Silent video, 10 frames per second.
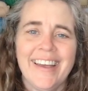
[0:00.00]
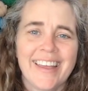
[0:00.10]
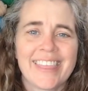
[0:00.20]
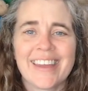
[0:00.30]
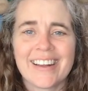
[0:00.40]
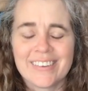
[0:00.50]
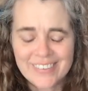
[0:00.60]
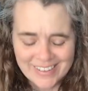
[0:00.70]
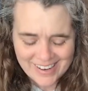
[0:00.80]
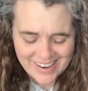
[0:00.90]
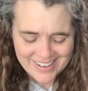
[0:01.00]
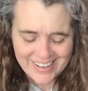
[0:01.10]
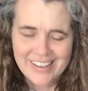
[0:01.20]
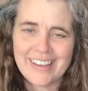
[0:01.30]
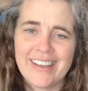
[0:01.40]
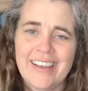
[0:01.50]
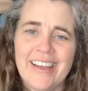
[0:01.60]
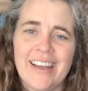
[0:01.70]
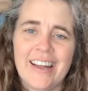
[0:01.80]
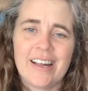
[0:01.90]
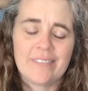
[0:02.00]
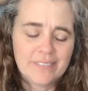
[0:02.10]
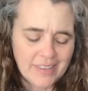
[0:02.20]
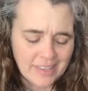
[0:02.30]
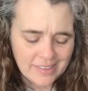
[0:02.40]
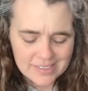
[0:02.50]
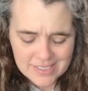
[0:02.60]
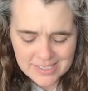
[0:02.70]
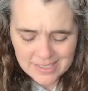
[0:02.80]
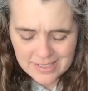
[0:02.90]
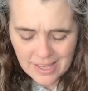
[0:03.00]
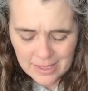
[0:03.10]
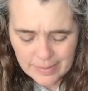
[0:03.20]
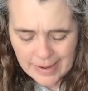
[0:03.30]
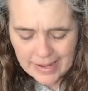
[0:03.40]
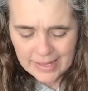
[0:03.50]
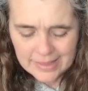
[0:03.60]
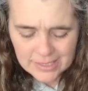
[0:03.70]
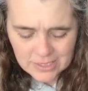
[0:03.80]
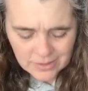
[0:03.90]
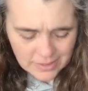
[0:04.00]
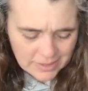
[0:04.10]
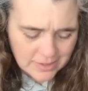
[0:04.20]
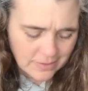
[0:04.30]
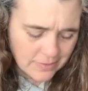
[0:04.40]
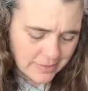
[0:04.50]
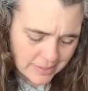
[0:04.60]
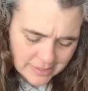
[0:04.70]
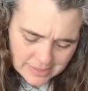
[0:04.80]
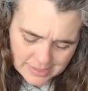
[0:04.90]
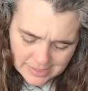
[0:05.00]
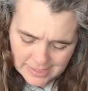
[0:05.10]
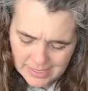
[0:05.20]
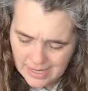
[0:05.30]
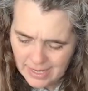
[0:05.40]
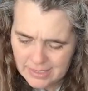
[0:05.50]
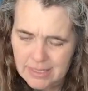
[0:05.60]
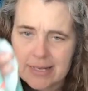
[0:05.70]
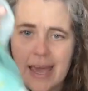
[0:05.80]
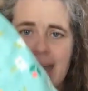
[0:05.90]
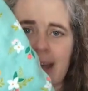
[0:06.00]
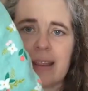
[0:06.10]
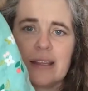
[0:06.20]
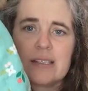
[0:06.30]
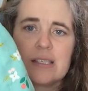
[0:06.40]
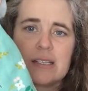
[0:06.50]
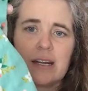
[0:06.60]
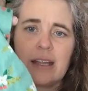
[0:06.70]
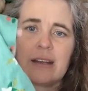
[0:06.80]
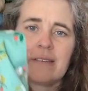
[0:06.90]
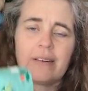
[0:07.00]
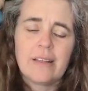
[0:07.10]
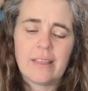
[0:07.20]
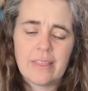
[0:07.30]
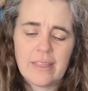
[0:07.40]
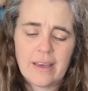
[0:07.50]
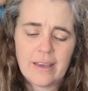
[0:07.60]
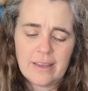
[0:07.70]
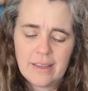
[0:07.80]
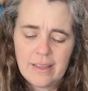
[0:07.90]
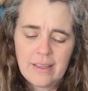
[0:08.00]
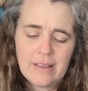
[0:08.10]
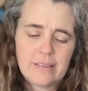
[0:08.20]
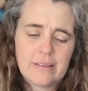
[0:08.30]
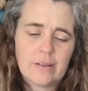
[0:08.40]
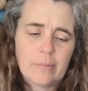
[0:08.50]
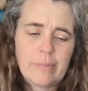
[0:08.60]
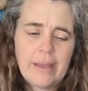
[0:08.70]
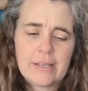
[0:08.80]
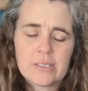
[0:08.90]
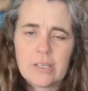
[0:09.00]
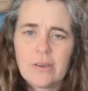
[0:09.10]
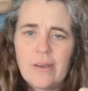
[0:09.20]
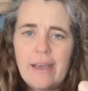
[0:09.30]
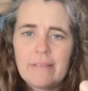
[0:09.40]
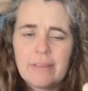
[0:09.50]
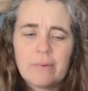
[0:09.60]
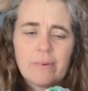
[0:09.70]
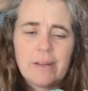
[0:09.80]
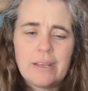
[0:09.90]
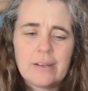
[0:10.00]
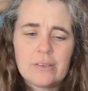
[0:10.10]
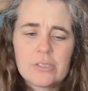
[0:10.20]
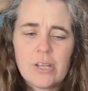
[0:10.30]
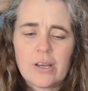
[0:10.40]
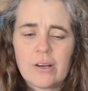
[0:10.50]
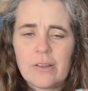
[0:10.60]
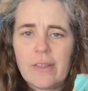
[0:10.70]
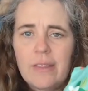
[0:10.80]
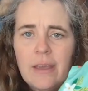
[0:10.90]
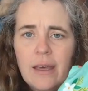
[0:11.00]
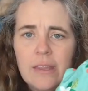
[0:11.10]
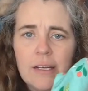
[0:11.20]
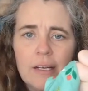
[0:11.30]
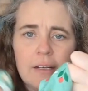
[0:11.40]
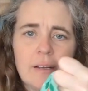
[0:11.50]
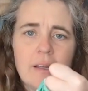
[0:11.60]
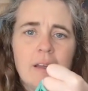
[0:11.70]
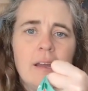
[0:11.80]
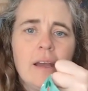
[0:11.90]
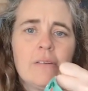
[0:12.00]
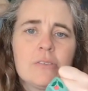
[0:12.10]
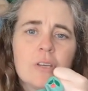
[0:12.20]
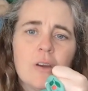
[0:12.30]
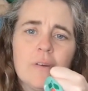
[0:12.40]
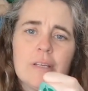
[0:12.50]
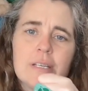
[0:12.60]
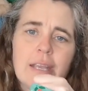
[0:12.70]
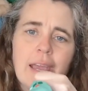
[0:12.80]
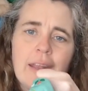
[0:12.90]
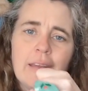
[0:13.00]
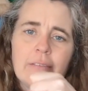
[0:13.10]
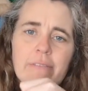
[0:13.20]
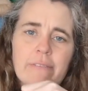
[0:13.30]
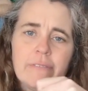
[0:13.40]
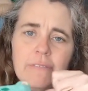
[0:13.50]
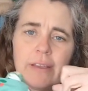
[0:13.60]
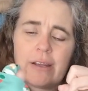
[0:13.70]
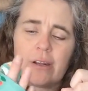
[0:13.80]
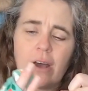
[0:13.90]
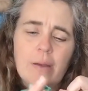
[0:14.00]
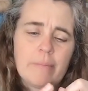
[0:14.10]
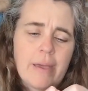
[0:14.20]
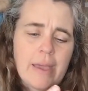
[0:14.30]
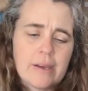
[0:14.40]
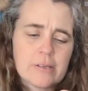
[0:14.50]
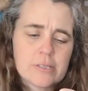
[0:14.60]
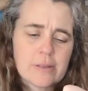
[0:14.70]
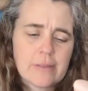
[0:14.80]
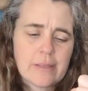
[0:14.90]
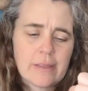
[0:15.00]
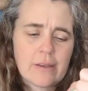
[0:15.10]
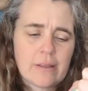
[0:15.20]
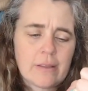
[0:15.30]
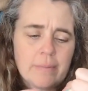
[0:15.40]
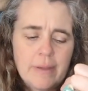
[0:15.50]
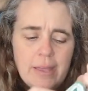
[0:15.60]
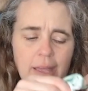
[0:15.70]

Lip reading: I thought I forgot it. And this is another bag, and this one I don't think has a tag. This is another one of the little bags that you have, like one handle's longer than the other. I was going to get it like a knot bag or something they call them.